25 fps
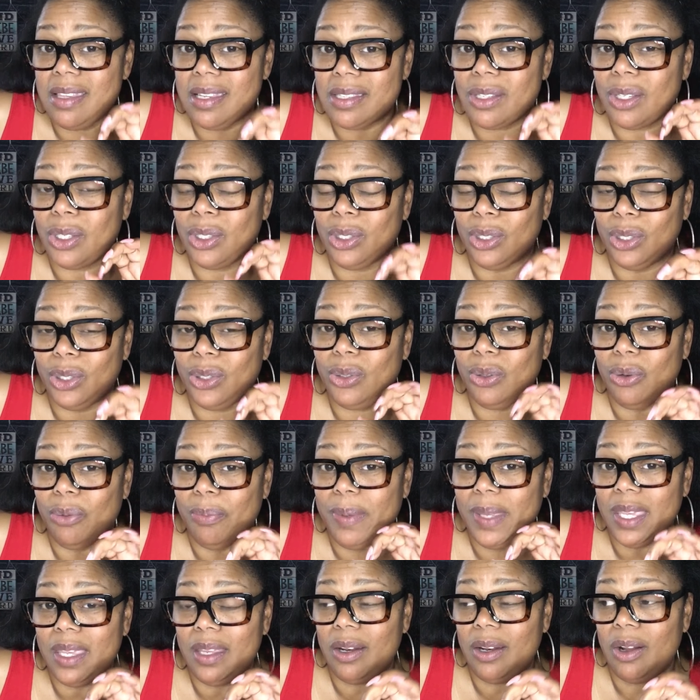this a little
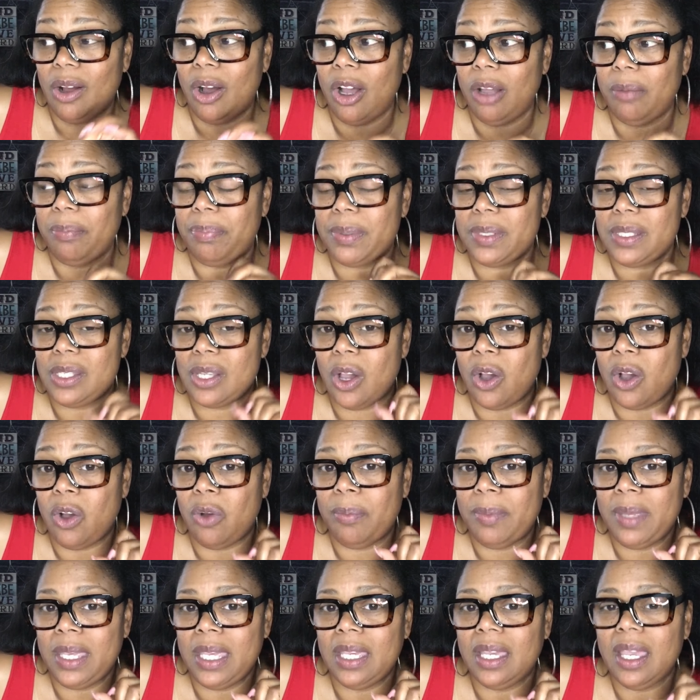bit on
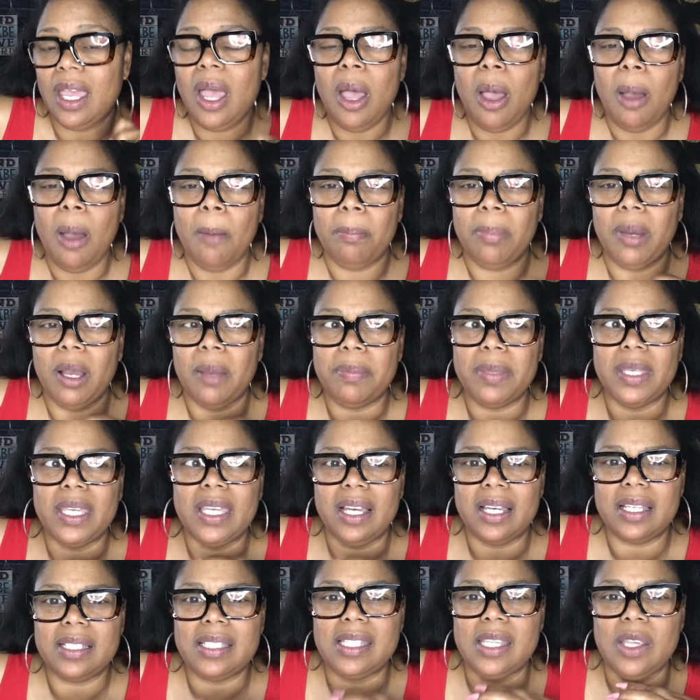Potomac, but
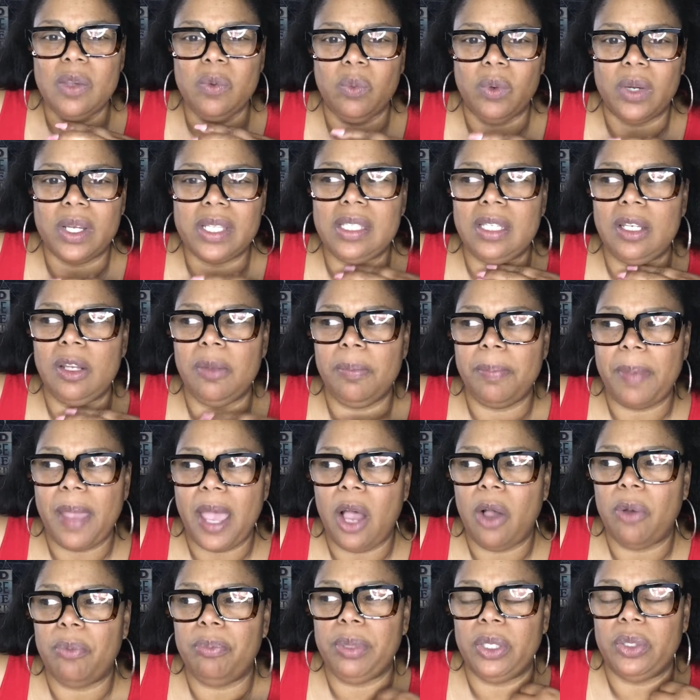because it wasn't
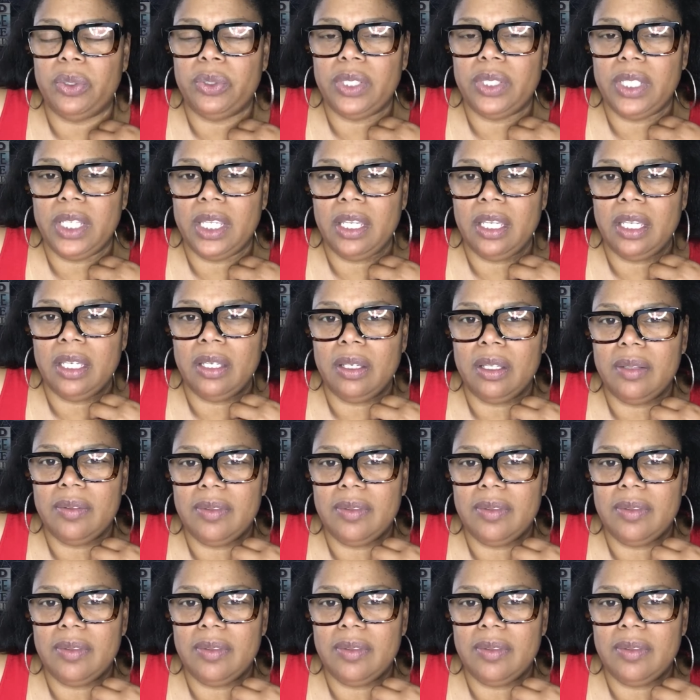about building